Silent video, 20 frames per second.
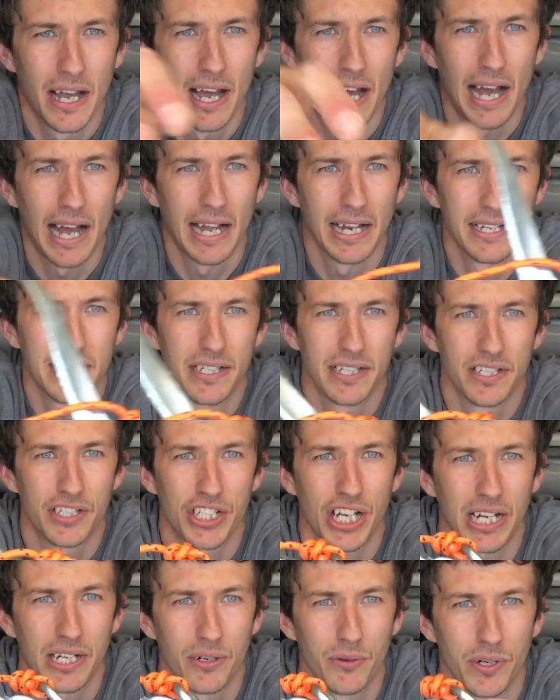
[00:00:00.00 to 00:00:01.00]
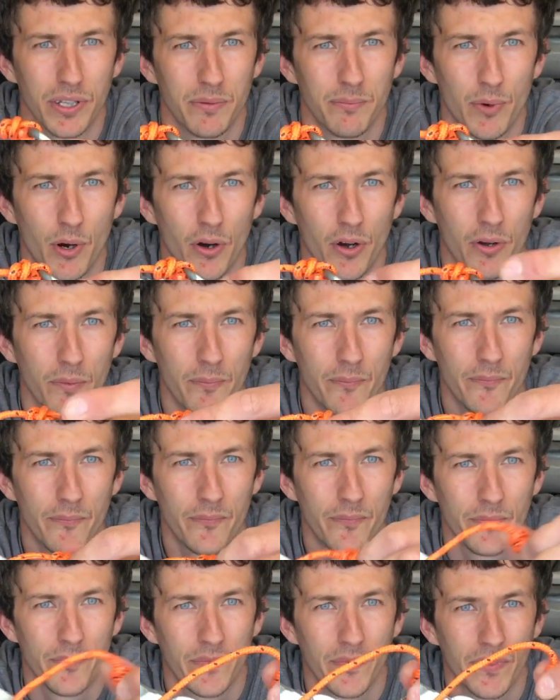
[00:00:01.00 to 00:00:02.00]
and a shackle at the bottom,
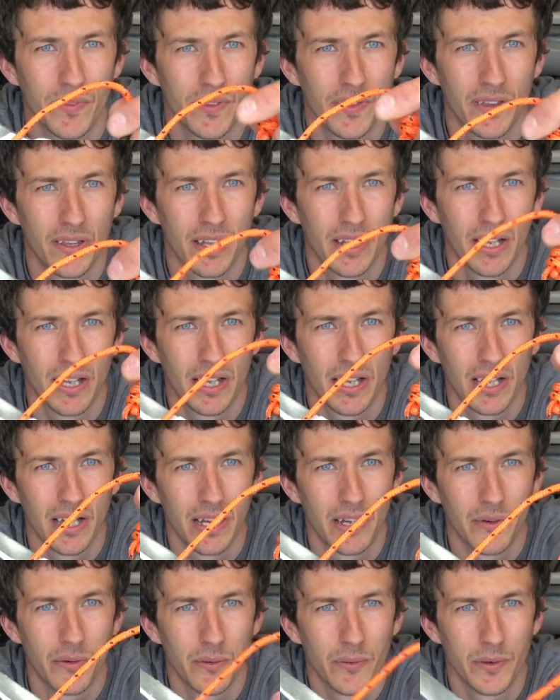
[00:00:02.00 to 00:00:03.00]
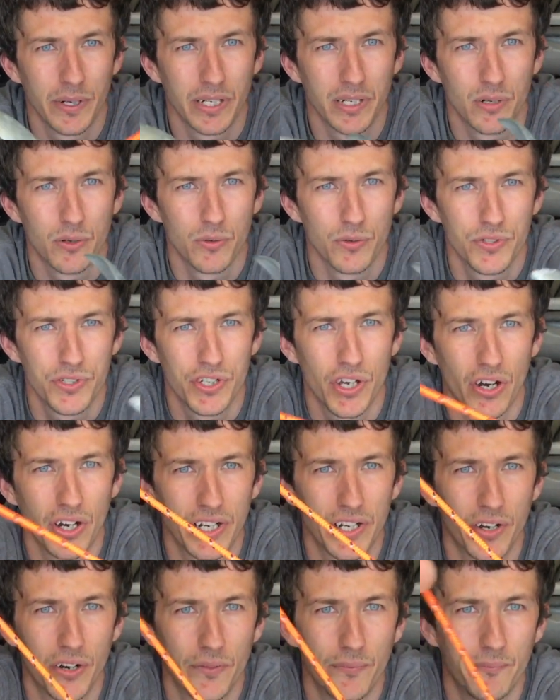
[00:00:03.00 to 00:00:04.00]
the cord
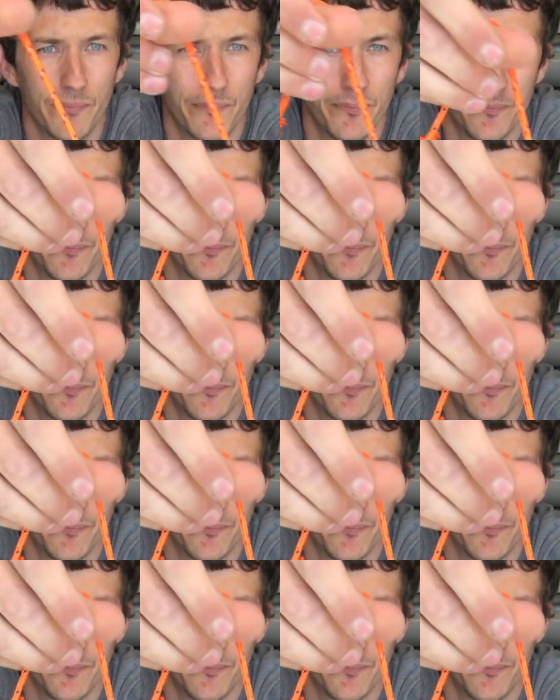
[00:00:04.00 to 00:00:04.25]
tied on.